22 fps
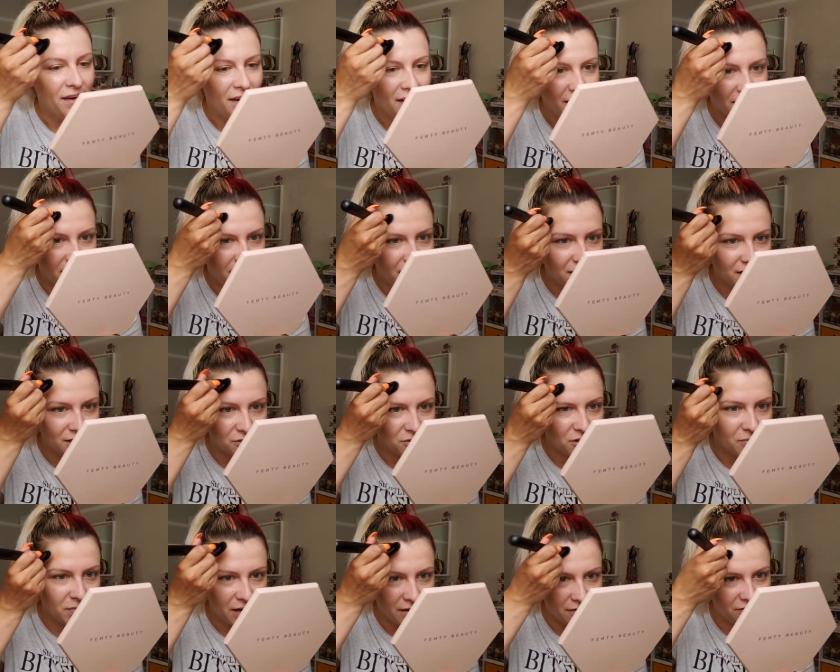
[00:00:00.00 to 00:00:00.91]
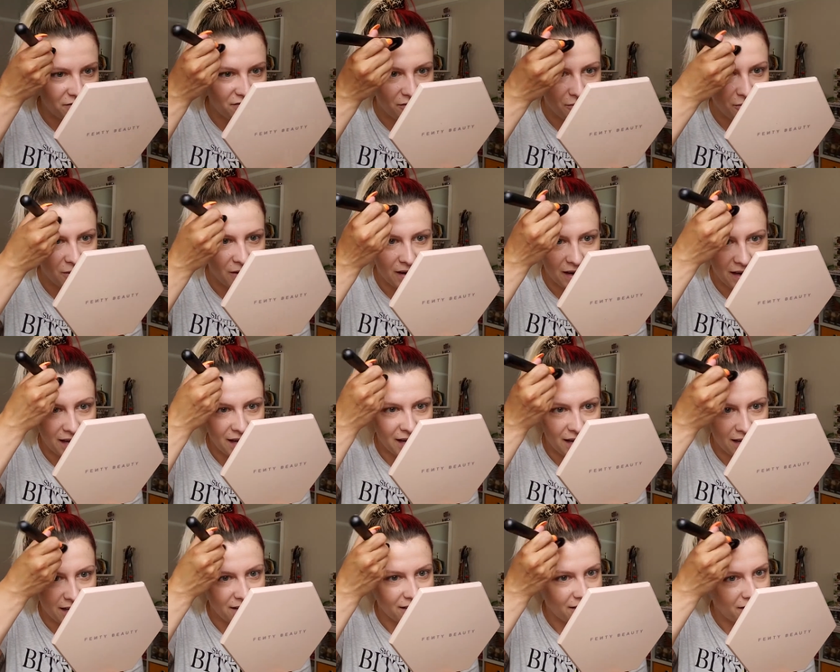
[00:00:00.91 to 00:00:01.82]
contour my
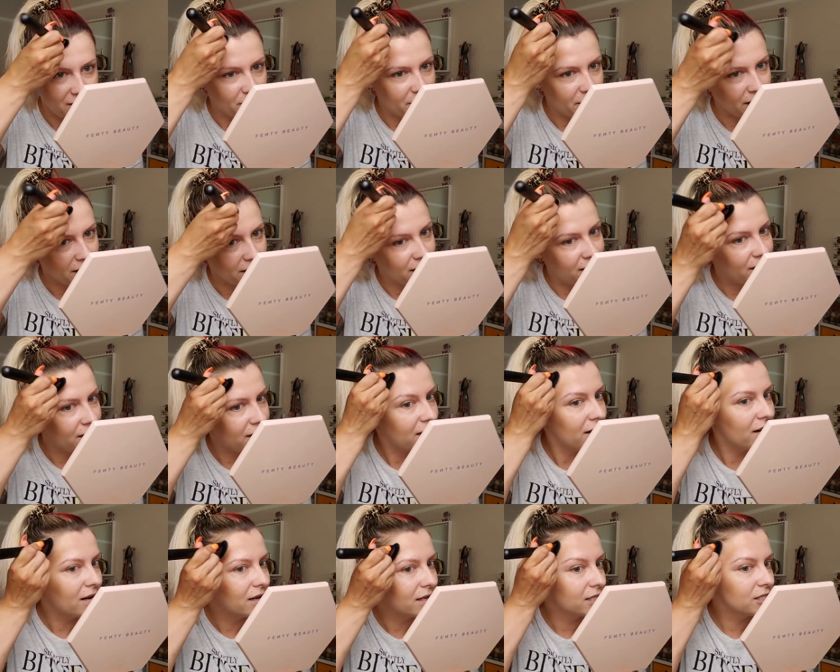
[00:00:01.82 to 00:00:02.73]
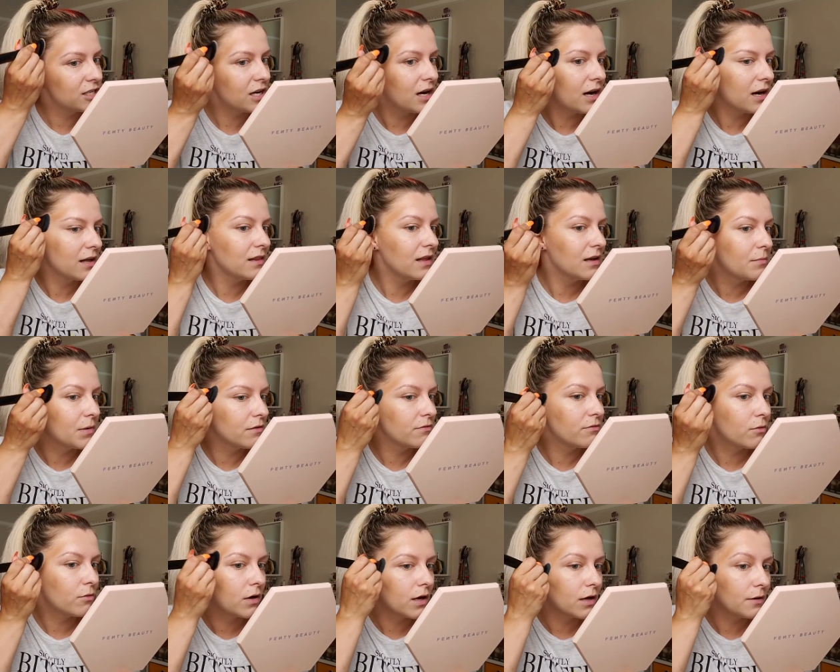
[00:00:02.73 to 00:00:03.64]
forehead. Oh, my gosh. Highlight my
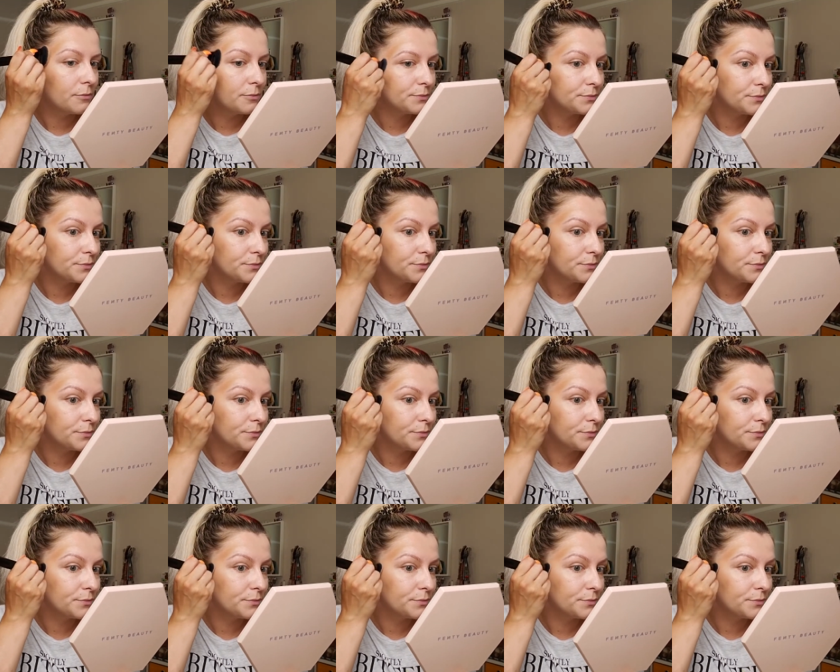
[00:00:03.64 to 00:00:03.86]
forehead.